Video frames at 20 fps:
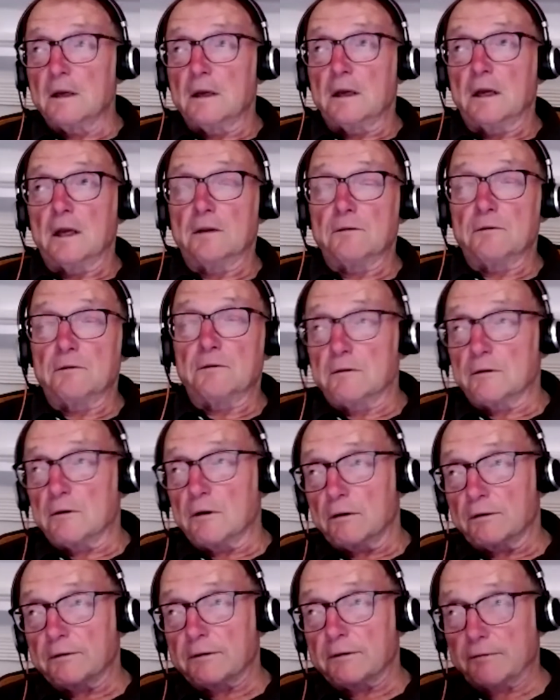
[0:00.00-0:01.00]
And you can
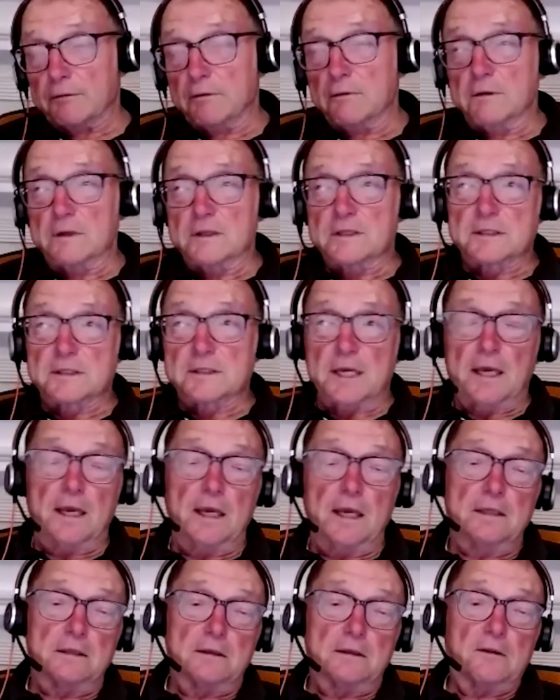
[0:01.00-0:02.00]
go through and say,
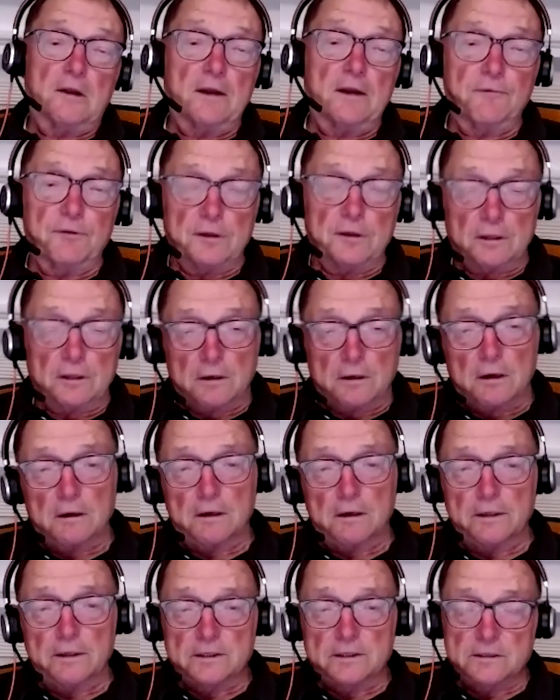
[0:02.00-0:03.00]
hey, the life of the
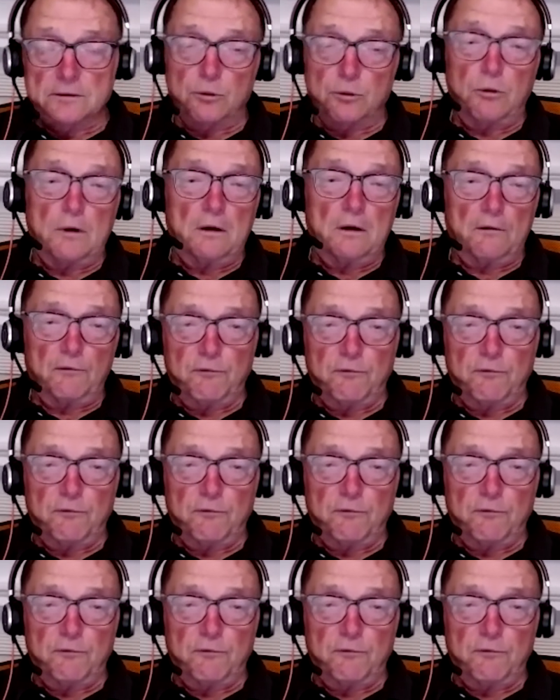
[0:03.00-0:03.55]
car is 12,